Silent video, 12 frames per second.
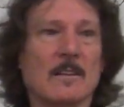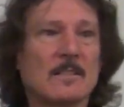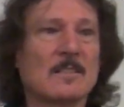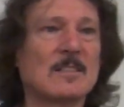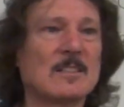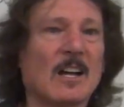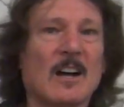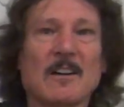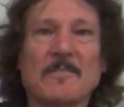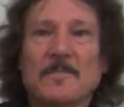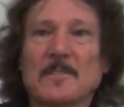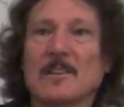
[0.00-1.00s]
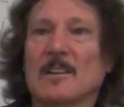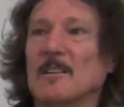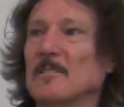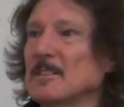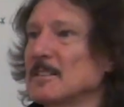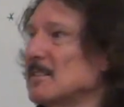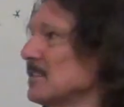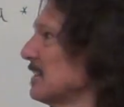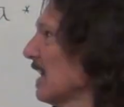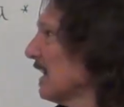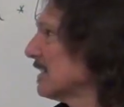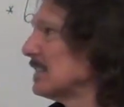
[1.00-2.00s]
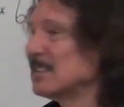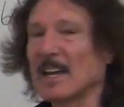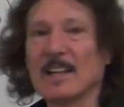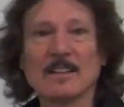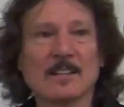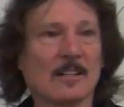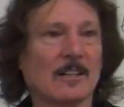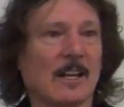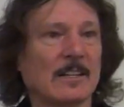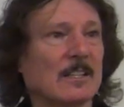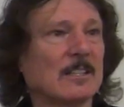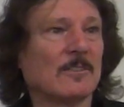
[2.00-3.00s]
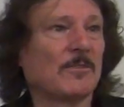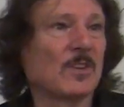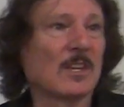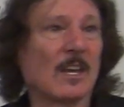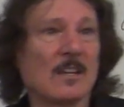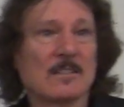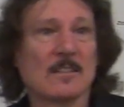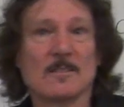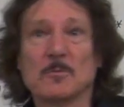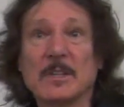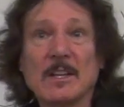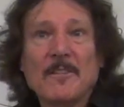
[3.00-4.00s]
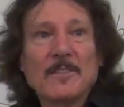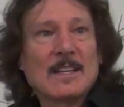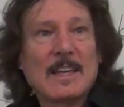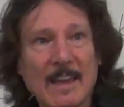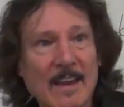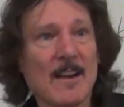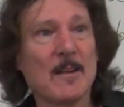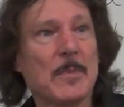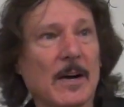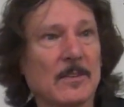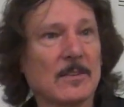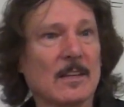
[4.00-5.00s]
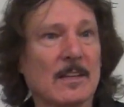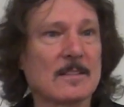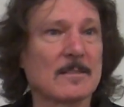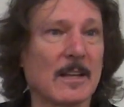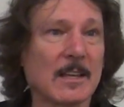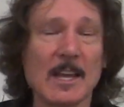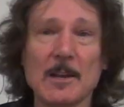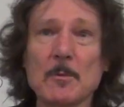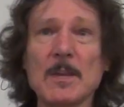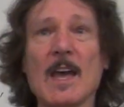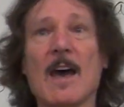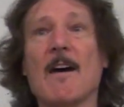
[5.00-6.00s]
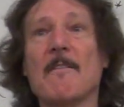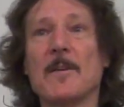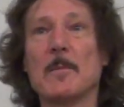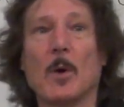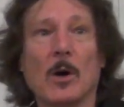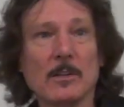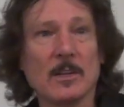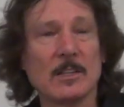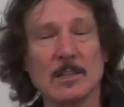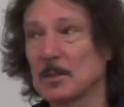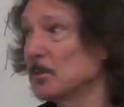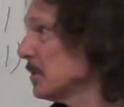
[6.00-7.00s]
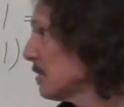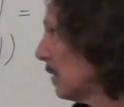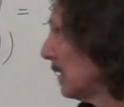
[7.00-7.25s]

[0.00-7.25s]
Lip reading: stuff, you know, these accidental identifications. We don't care about these. Like, can we have a monoid in which